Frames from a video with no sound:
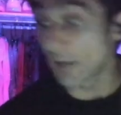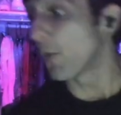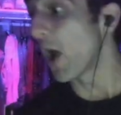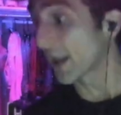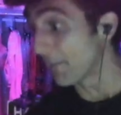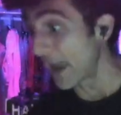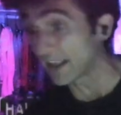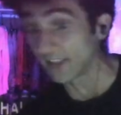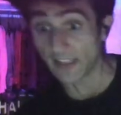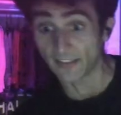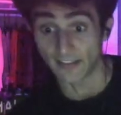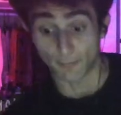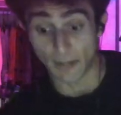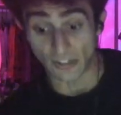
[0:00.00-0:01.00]
walking back like
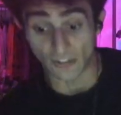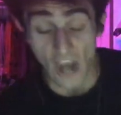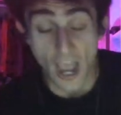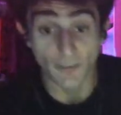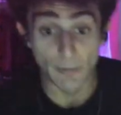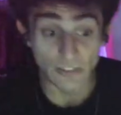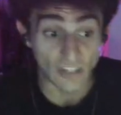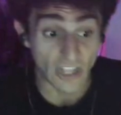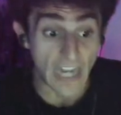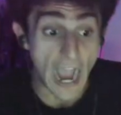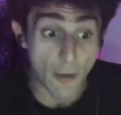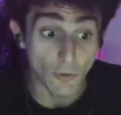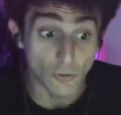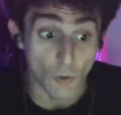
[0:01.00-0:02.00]
this, bitch, bitch. Like
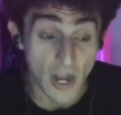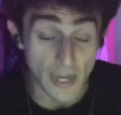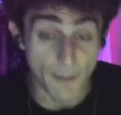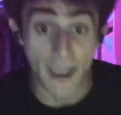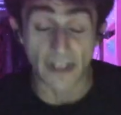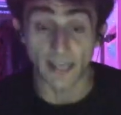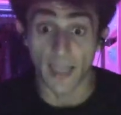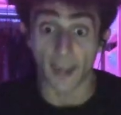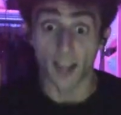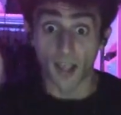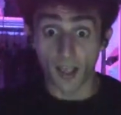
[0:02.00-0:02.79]
I was walking back like.